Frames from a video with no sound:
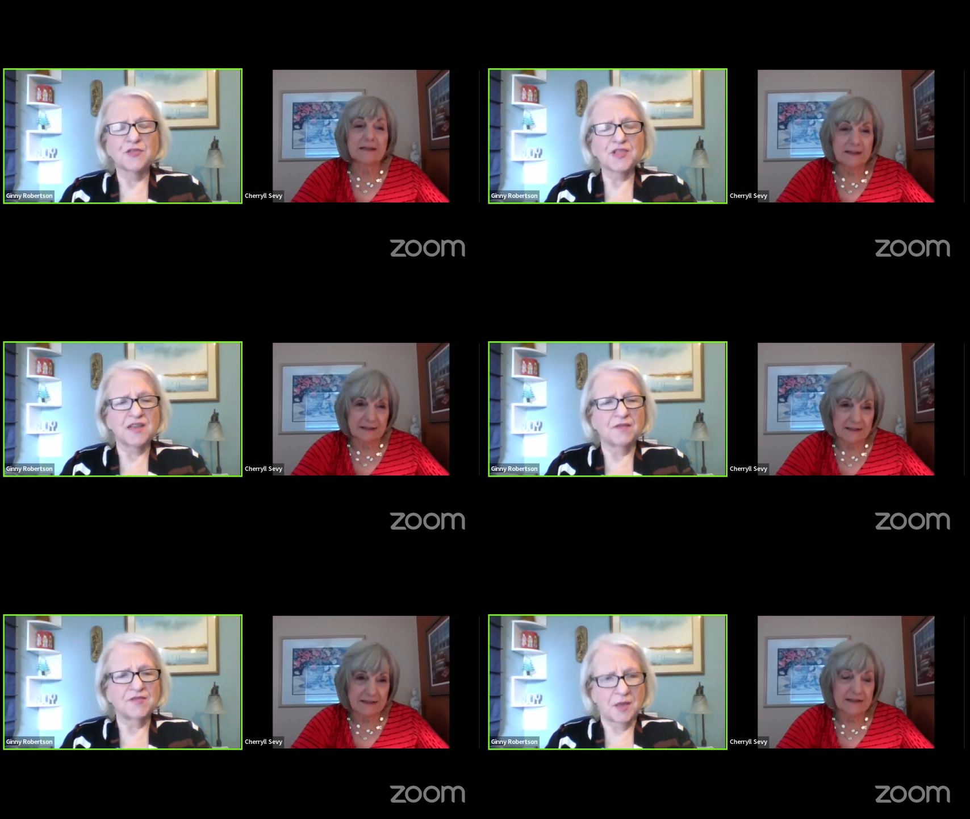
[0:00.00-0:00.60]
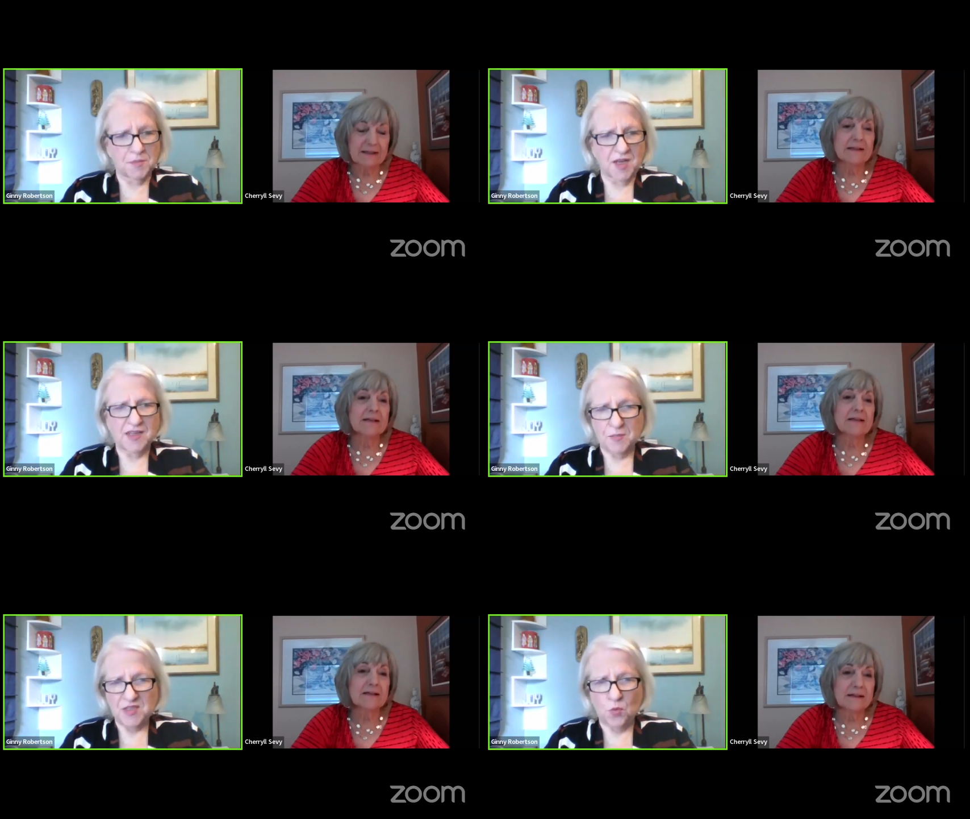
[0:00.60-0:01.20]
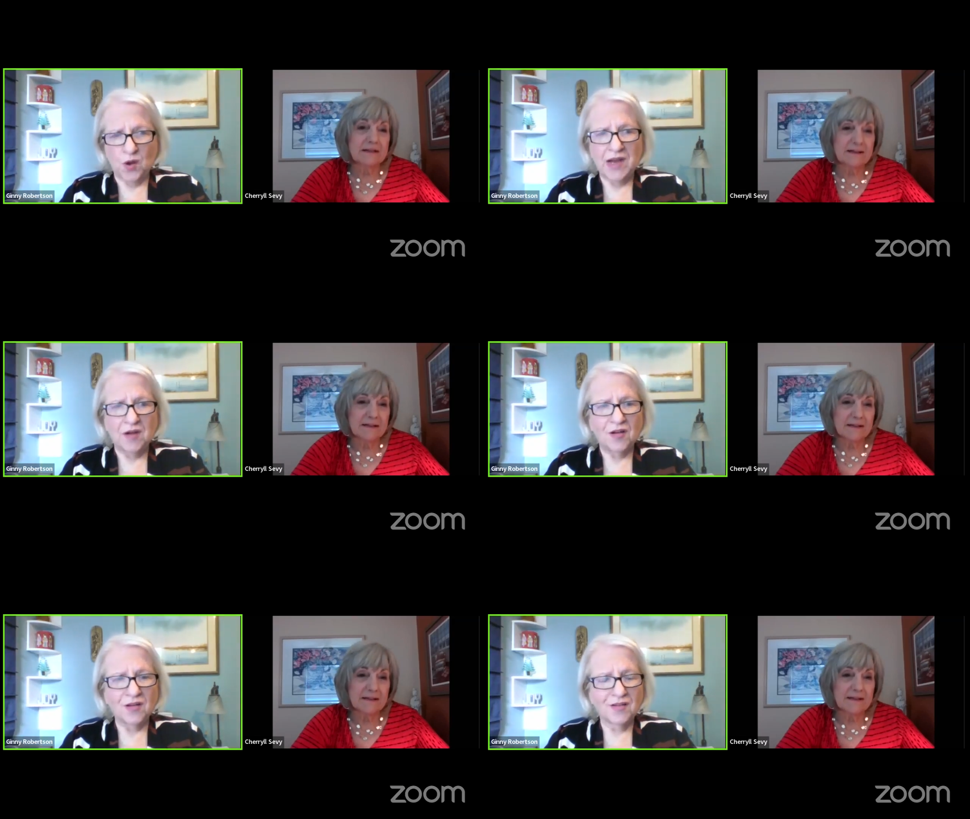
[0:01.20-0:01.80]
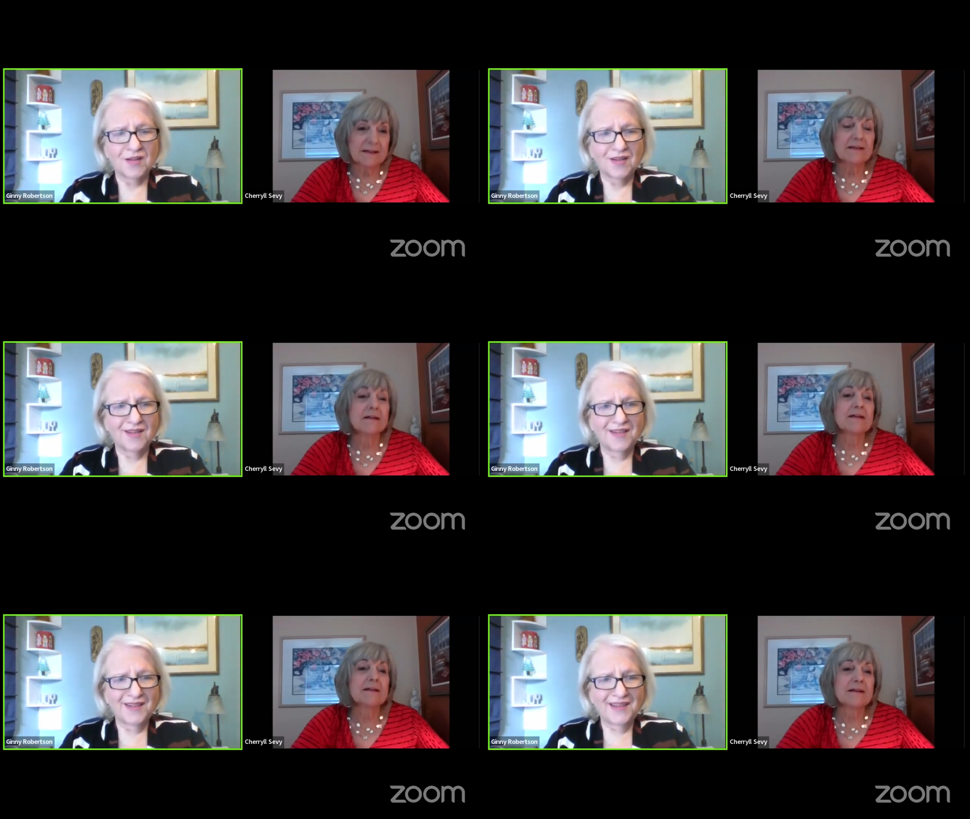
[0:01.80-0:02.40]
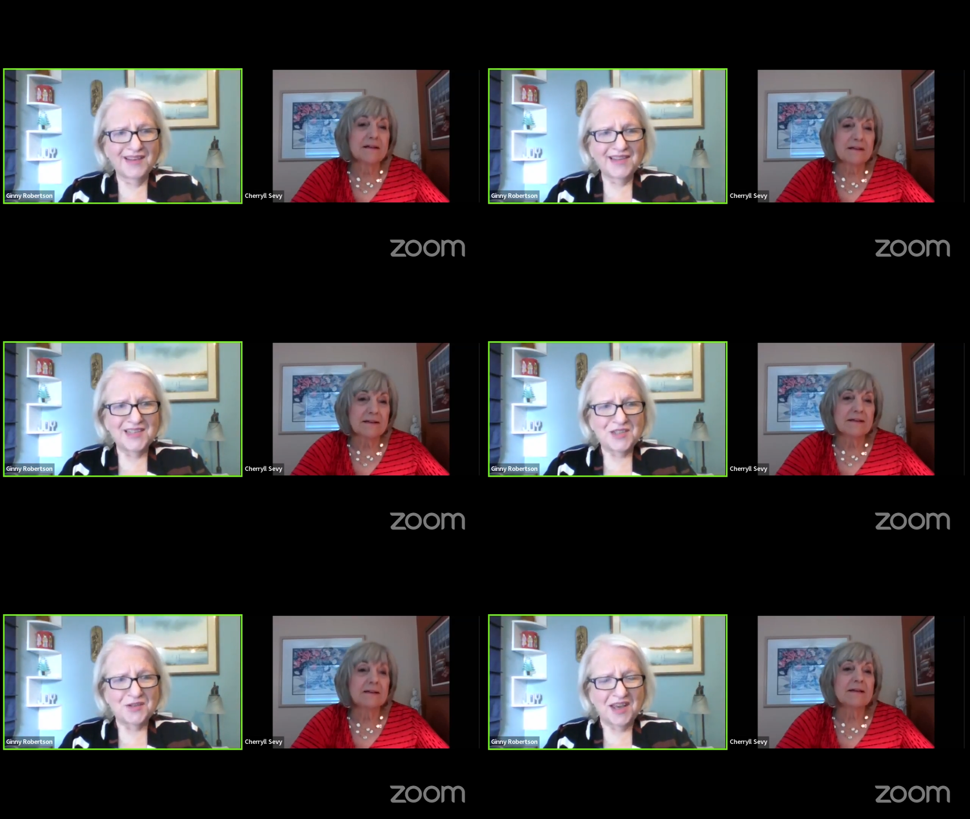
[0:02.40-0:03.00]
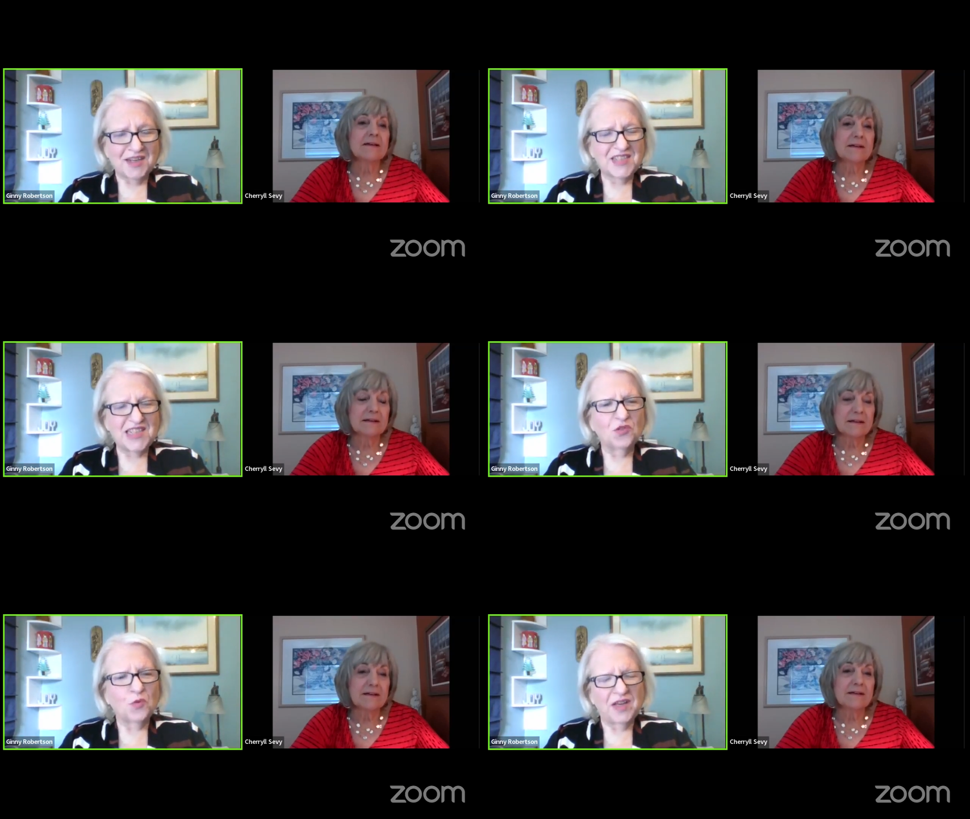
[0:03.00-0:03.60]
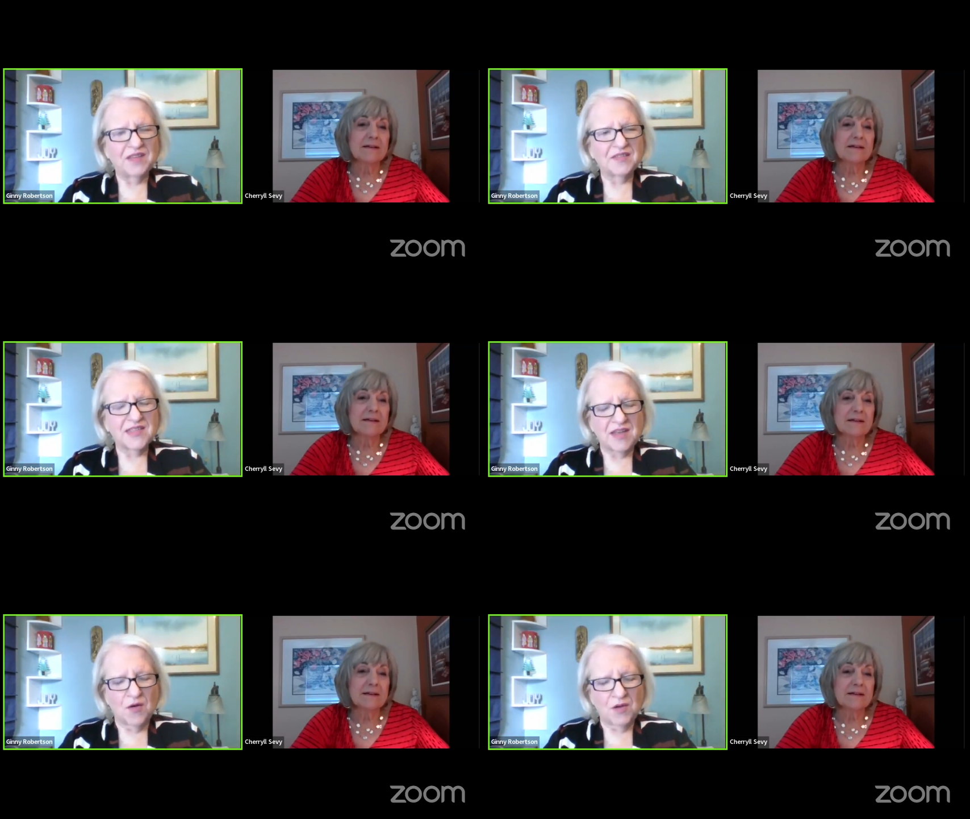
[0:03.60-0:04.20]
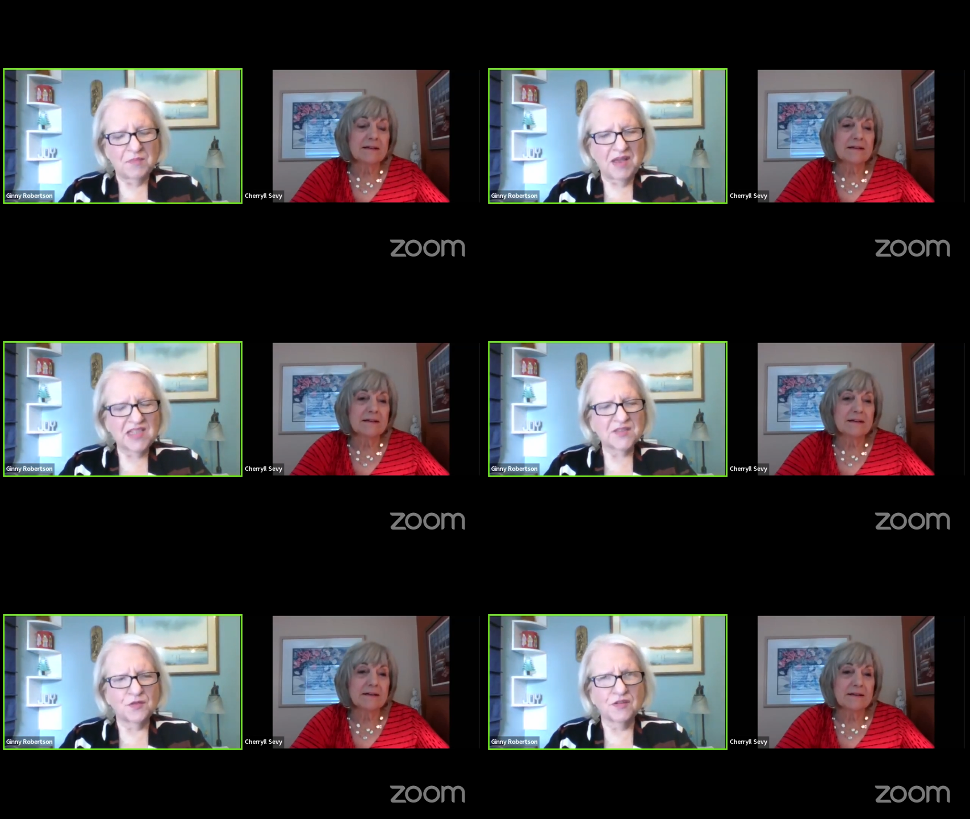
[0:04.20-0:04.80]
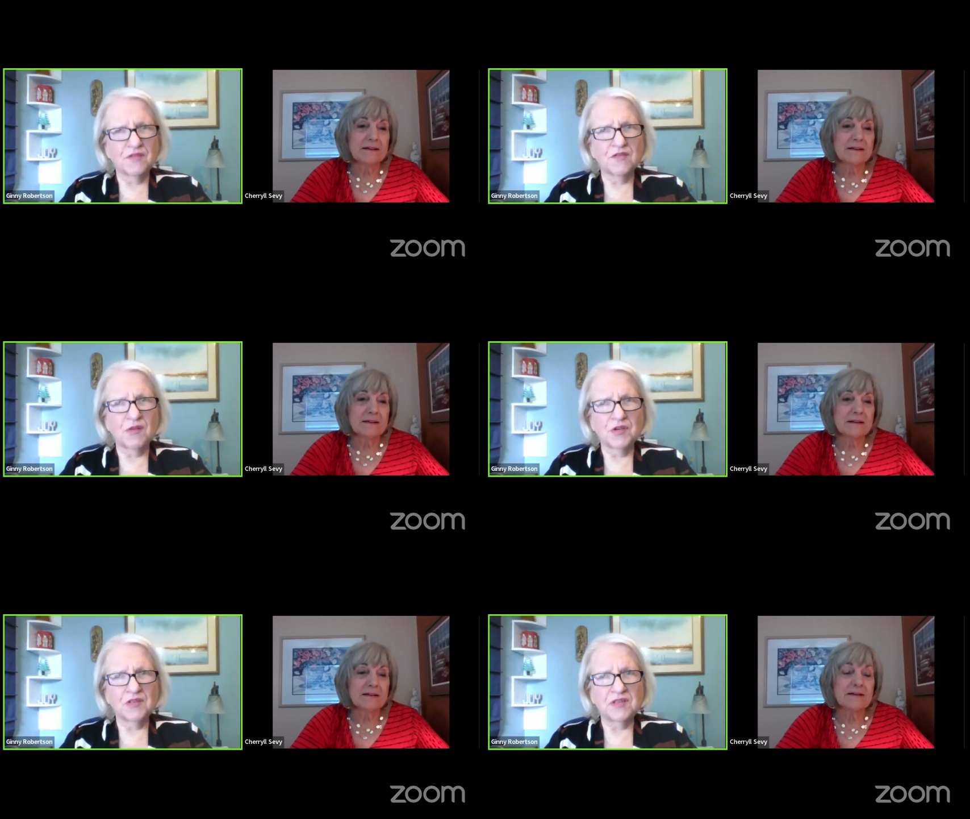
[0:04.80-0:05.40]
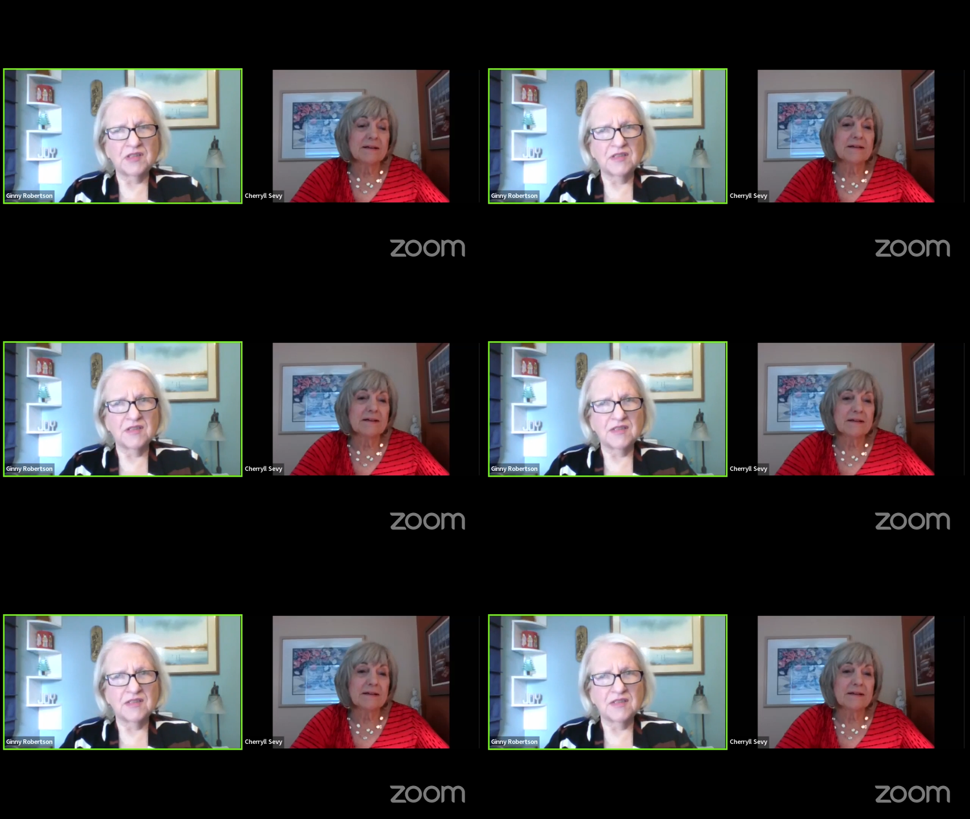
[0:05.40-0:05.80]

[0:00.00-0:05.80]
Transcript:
Speaker 1: other stuff dumped on them as well to kind of deal with. So it makes for a, a really